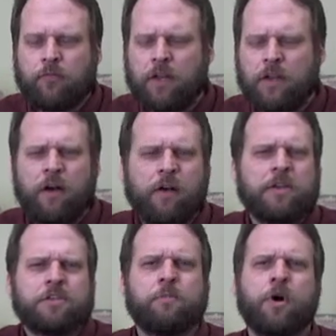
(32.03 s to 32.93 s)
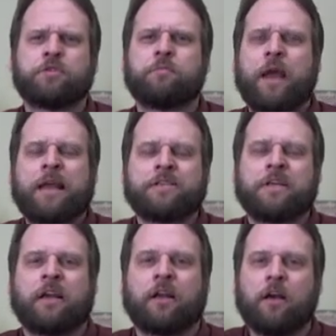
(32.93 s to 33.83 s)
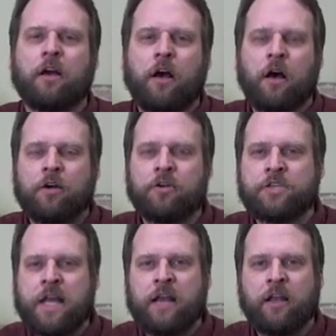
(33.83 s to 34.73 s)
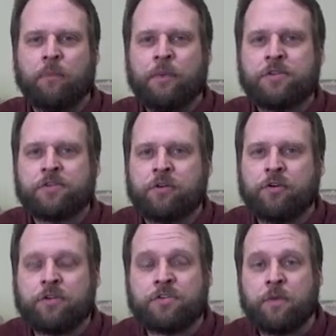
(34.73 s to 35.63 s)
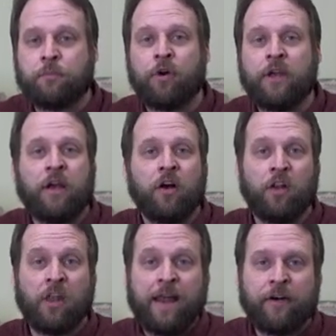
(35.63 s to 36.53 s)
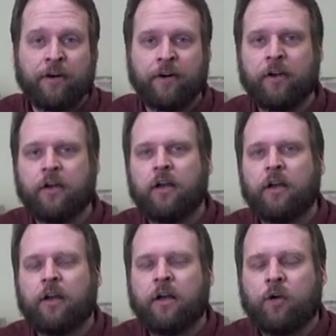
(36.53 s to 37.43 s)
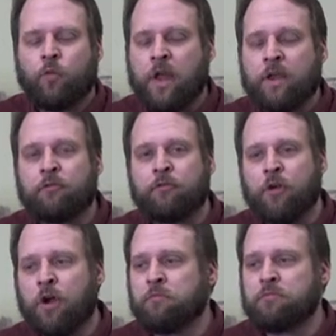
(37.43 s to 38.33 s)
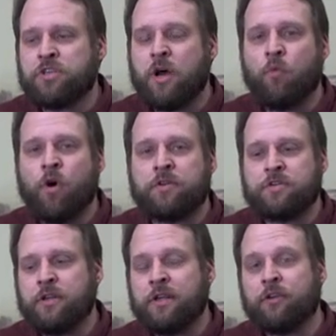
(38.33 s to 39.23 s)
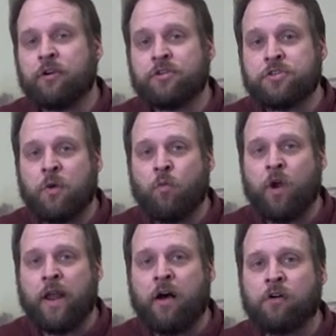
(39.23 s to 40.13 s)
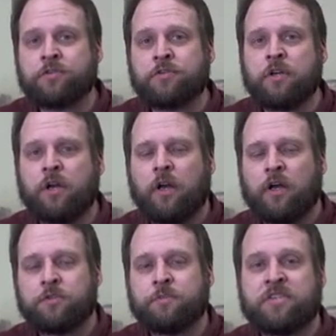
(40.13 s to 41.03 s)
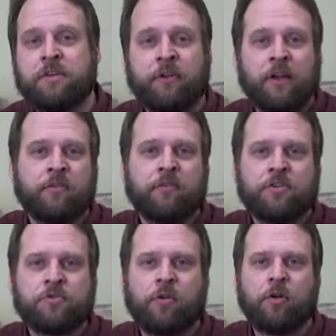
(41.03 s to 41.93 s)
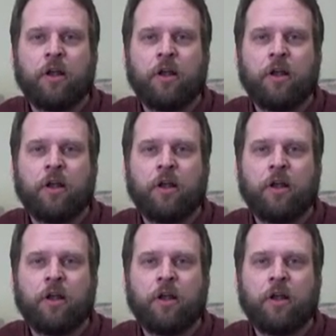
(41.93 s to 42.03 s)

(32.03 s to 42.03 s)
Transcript: Now, at its most basic understanding, epistle is simply a letter written from someone to either someone else, a specific individual.